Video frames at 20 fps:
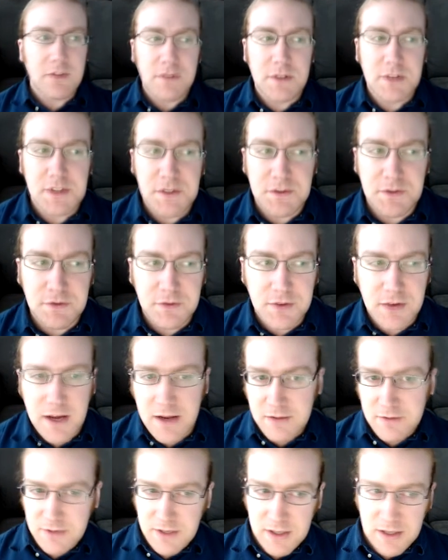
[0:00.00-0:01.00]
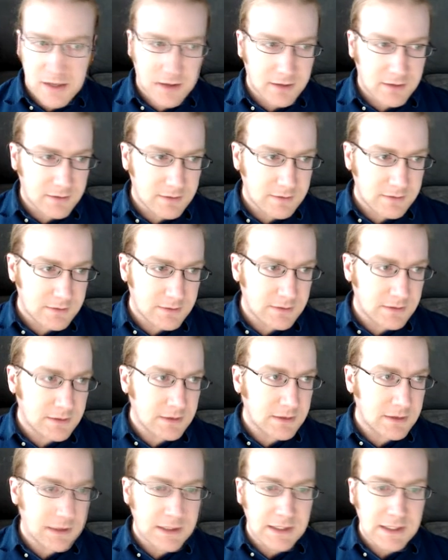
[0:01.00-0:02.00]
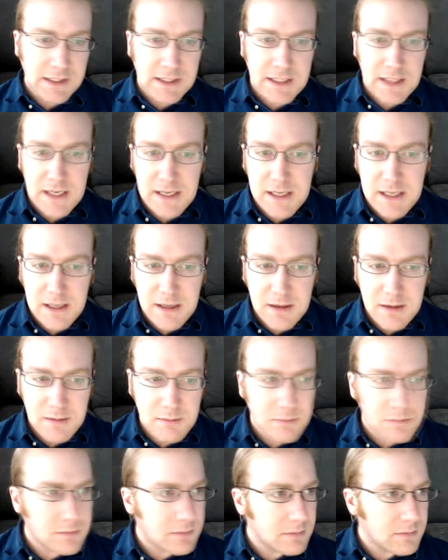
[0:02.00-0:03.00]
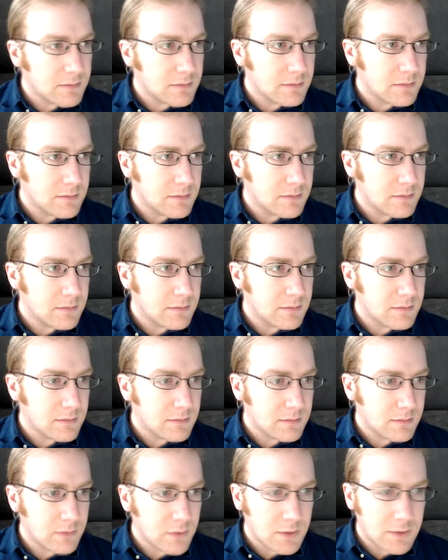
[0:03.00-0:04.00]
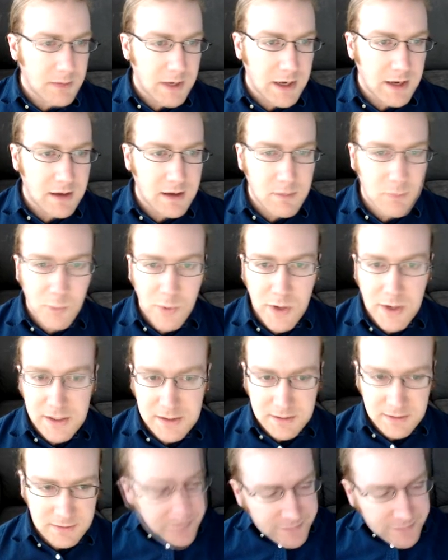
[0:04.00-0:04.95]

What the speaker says: versus 5K. What am I? I'm white.